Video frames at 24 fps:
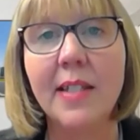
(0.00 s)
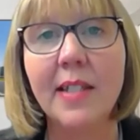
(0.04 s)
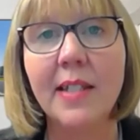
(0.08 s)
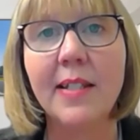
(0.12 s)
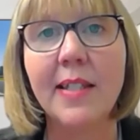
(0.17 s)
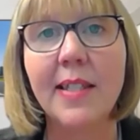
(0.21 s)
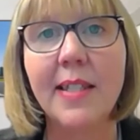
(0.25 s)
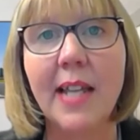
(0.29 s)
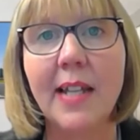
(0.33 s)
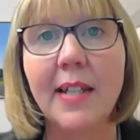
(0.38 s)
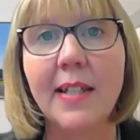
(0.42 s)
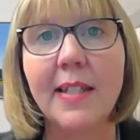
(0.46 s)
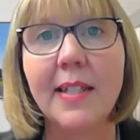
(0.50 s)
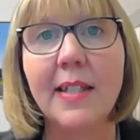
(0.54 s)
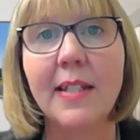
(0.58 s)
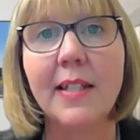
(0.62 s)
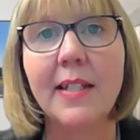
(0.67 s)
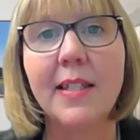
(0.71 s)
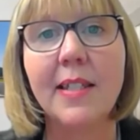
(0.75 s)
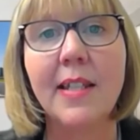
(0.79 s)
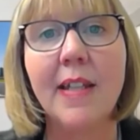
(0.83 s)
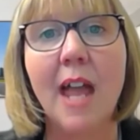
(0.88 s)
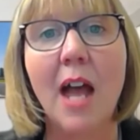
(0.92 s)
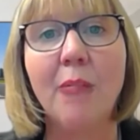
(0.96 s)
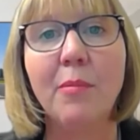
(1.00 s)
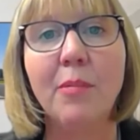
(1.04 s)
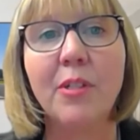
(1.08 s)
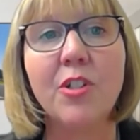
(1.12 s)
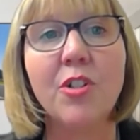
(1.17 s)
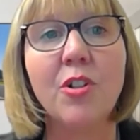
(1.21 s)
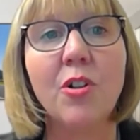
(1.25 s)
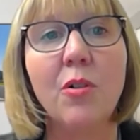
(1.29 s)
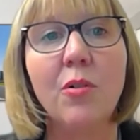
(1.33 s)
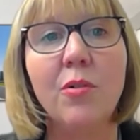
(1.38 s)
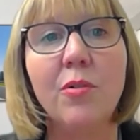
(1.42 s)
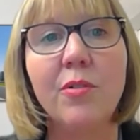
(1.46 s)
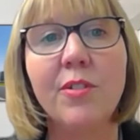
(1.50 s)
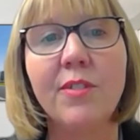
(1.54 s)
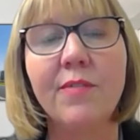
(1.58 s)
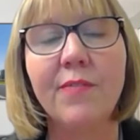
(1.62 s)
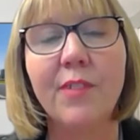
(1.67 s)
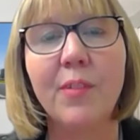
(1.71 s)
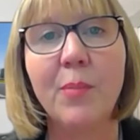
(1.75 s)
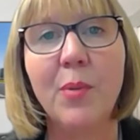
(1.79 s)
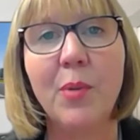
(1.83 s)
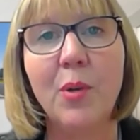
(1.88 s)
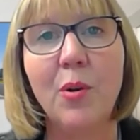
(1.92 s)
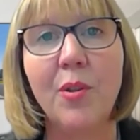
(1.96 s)
insights and established goals
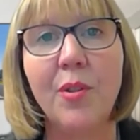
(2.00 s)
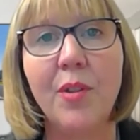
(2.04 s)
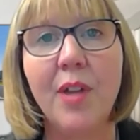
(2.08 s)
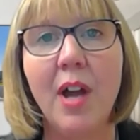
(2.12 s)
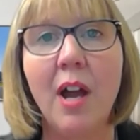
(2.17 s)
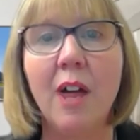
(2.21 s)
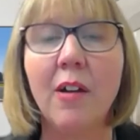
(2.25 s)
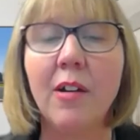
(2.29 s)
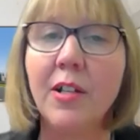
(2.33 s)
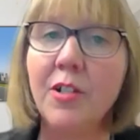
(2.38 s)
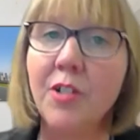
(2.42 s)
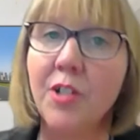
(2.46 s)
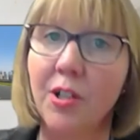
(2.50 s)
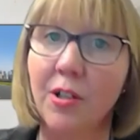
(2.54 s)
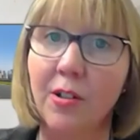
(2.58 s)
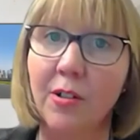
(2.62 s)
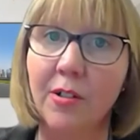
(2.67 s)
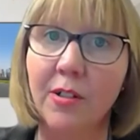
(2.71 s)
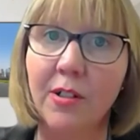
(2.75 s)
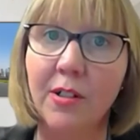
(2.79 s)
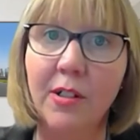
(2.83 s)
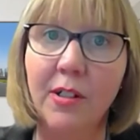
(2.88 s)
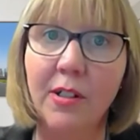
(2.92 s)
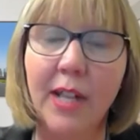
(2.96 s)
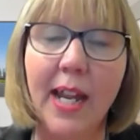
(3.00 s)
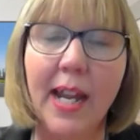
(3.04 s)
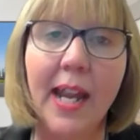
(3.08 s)
for both our internal